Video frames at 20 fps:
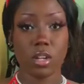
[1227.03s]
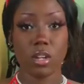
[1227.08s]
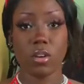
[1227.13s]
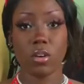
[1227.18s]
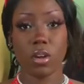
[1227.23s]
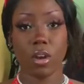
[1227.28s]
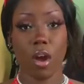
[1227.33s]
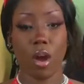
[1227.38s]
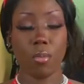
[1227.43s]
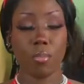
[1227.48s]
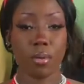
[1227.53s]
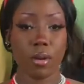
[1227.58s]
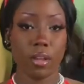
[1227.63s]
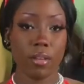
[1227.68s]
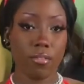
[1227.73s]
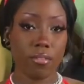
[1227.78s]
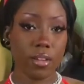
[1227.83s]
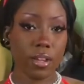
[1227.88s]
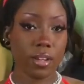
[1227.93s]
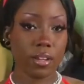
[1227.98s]
an ombre
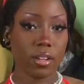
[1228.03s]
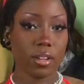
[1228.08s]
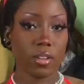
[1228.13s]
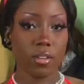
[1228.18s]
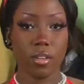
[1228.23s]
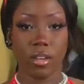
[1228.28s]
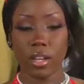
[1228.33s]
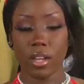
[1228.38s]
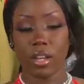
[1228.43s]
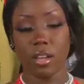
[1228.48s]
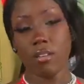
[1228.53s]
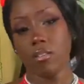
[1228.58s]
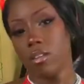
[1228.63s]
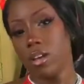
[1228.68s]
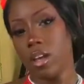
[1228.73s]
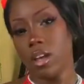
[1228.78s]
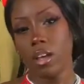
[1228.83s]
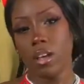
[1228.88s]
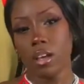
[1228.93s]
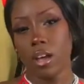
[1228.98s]
effect, you can't
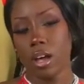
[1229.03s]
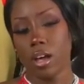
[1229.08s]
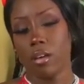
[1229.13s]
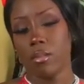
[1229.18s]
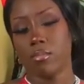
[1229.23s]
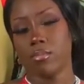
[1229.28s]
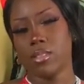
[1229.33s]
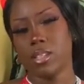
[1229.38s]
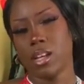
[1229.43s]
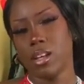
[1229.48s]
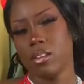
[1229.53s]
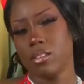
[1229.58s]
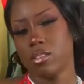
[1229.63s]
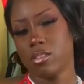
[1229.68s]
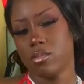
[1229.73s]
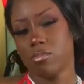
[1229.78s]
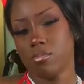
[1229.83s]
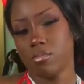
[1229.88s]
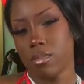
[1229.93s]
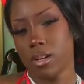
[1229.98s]
tell too
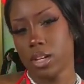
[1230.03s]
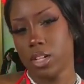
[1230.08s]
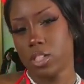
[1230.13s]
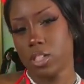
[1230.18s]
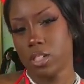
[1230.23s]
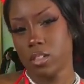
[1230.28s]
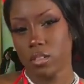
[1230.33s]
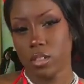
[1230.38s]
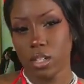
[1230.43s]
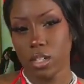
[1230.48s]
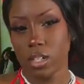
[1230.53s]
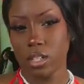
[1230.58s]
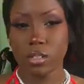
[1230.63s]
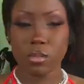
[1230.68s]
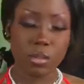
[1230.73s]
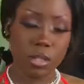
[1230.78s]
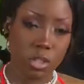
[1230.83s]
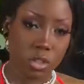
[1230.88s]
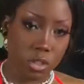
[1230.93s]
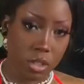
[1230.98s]
much if it is being
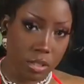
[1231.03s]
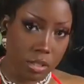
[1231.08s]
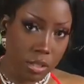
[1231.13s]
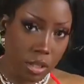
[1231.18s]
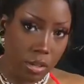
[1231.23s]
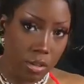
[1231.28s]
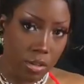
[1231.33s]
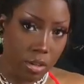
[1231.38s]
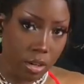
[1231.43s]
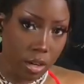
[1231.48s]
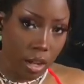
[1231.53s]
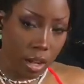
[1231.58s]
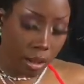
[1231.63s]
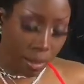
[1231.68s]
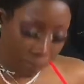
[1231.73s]
stretched out or not.